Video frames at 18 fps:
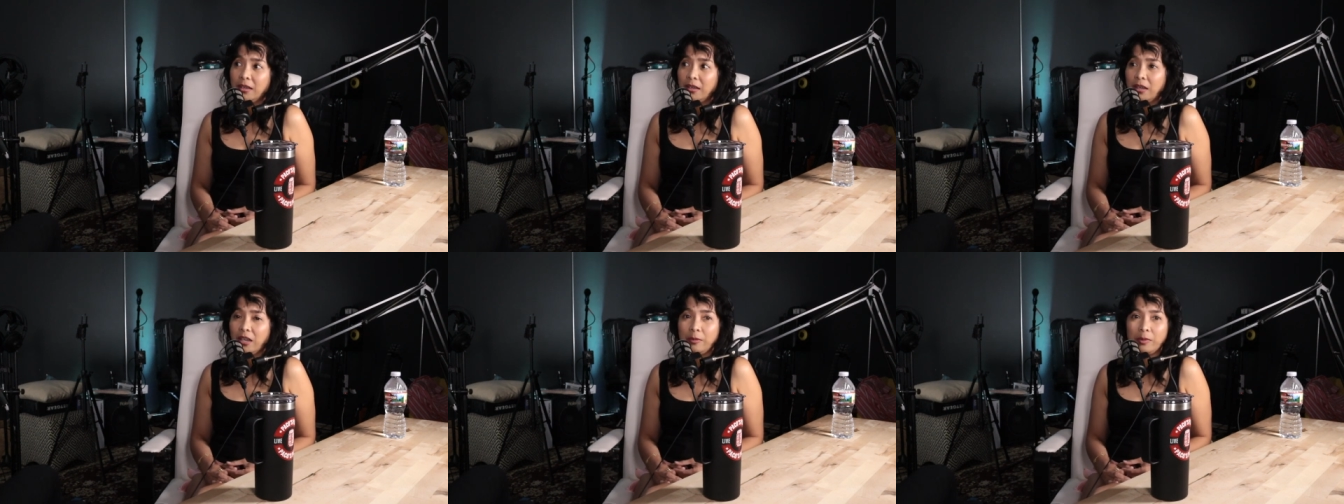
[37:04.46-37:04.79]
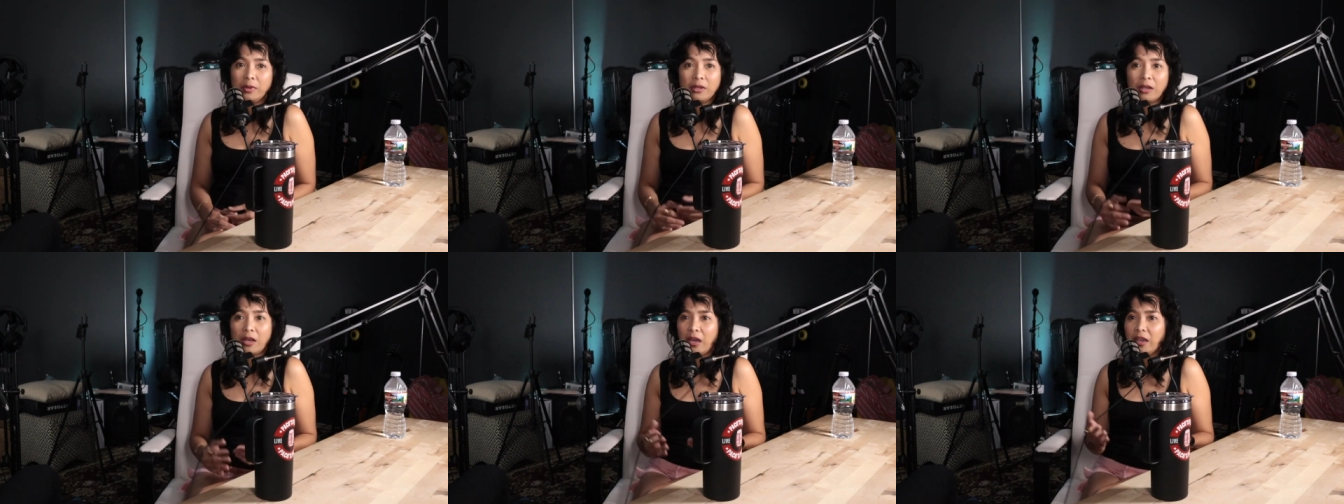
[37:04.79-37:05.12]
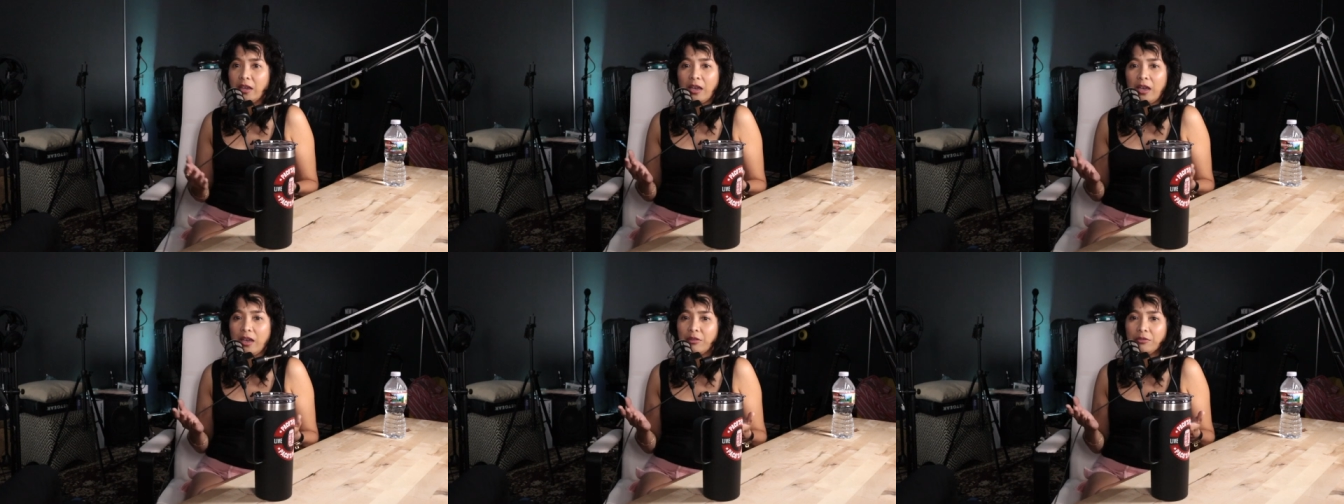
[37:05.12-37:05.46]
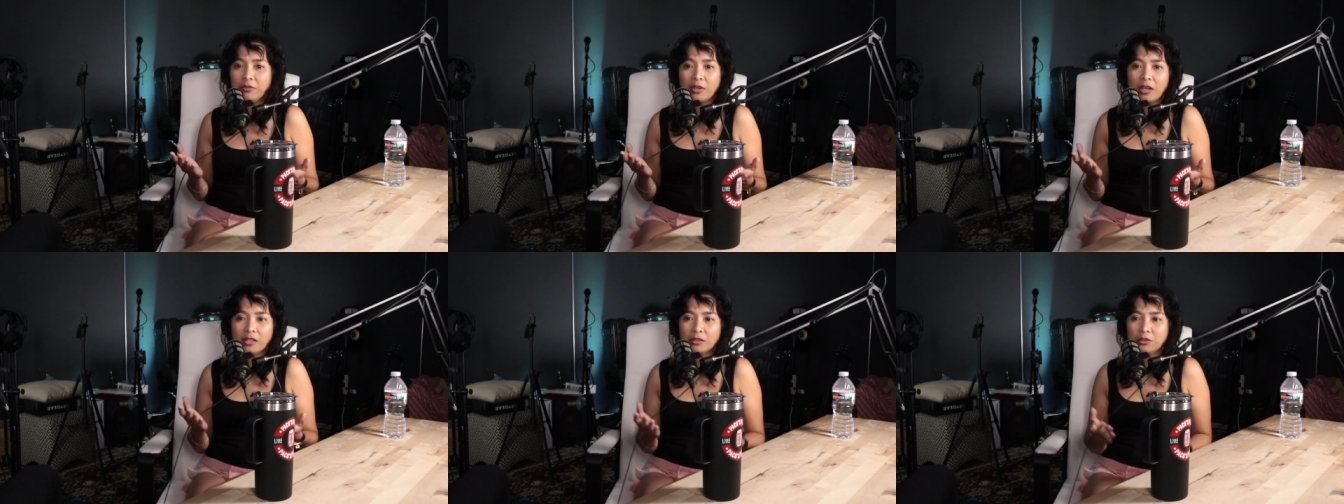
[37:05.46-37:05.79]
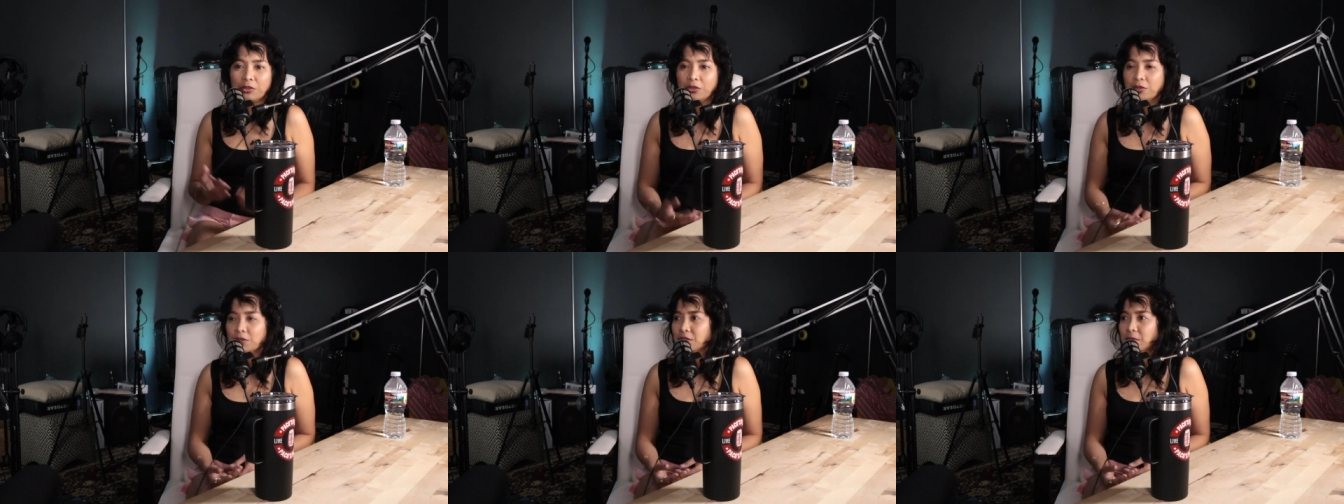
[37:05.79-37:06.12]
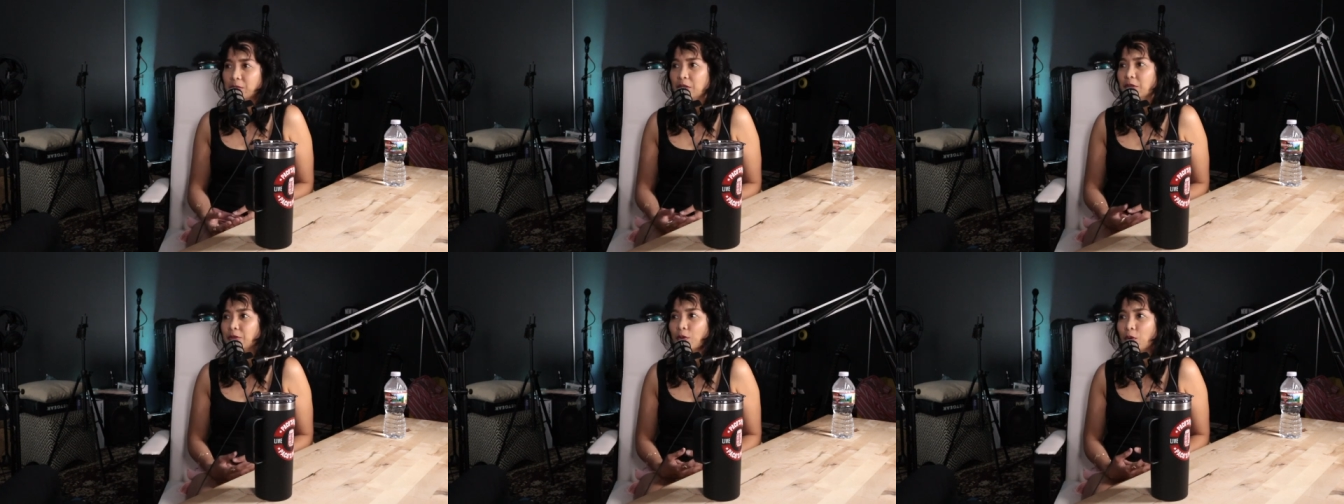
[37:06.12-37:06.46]
Right. I mean, I have not cursed
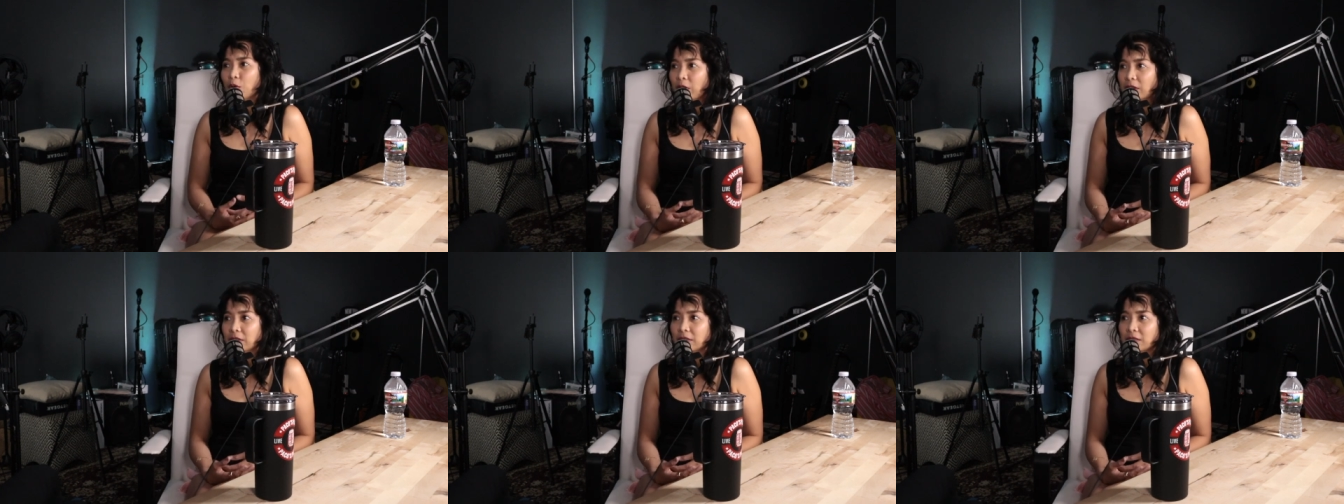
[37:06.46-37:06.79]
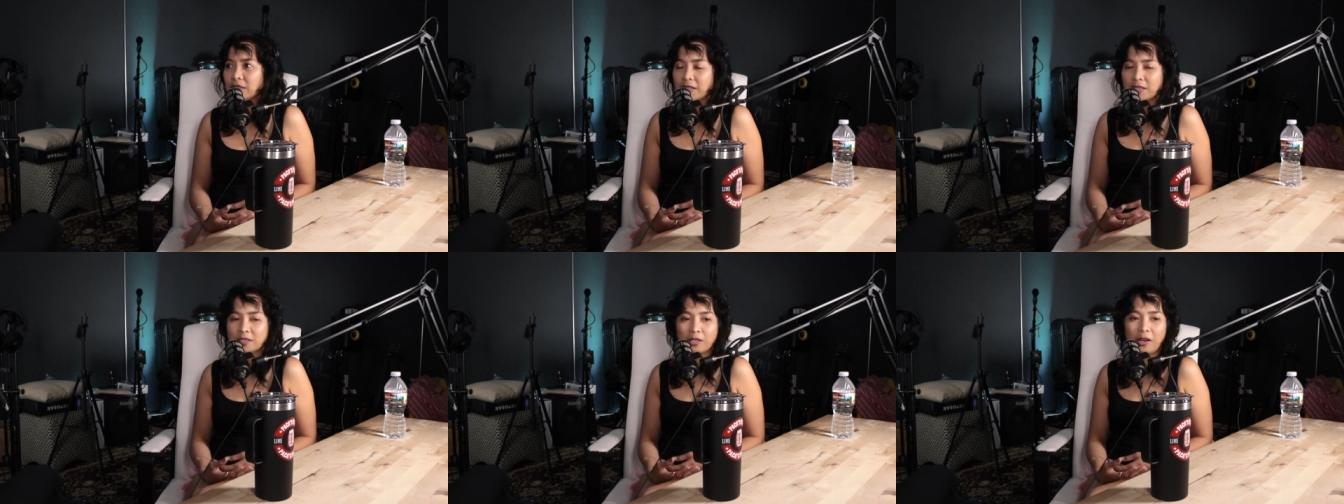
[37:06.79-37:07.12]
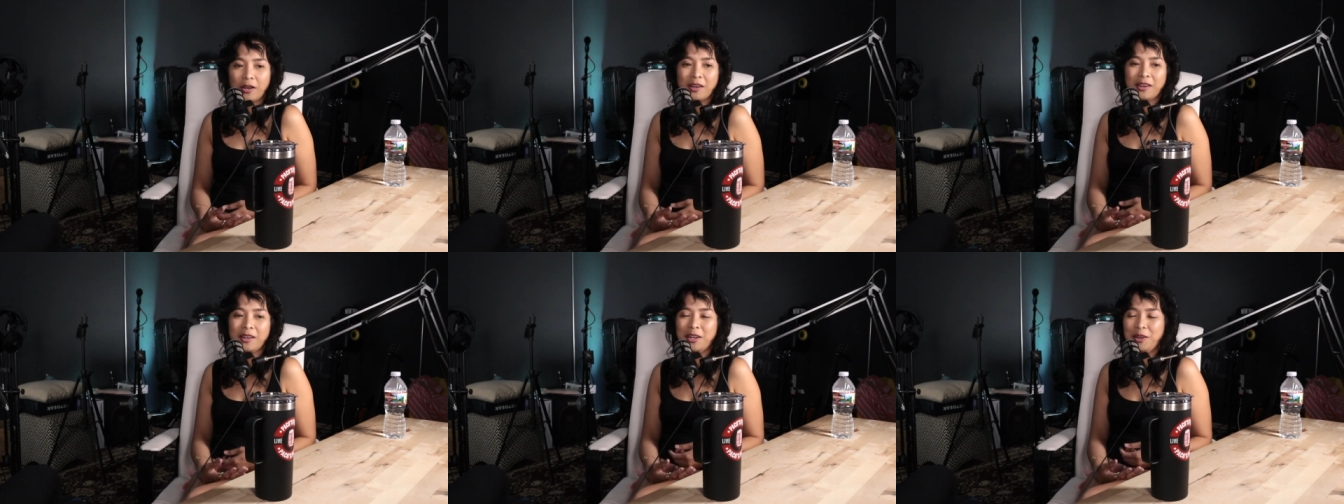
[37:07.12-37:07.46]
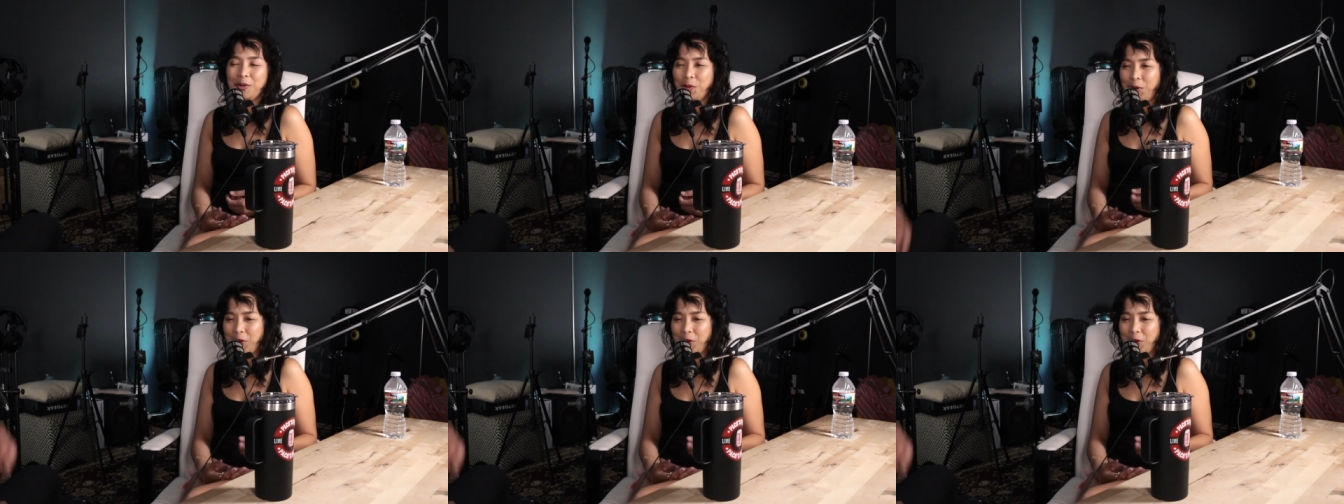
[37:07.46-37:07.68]
before until I started.